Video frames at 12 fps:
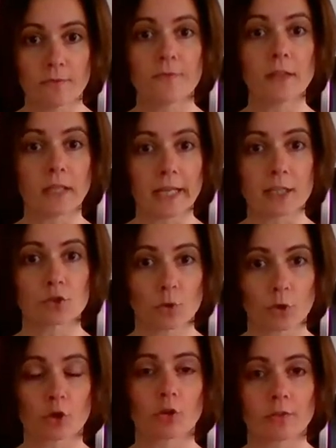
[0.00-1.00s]
filling,
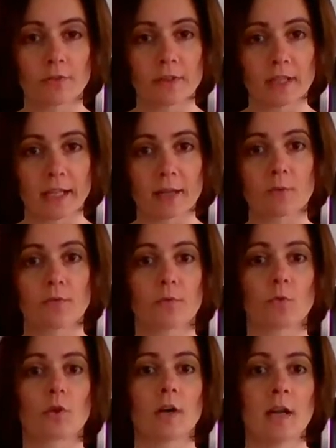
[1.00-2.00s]
soy curl filling,
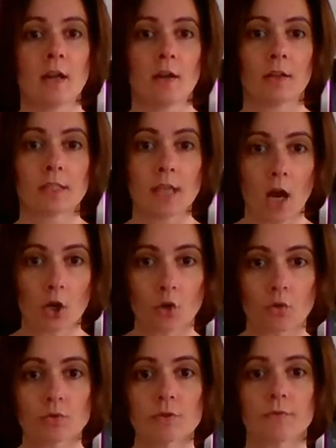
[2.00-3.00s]
for
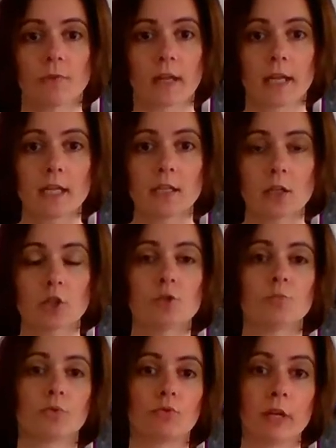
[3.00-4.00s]
tacos,
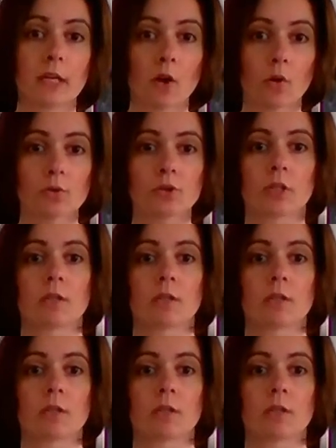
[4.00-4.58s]
fajitas, burritos.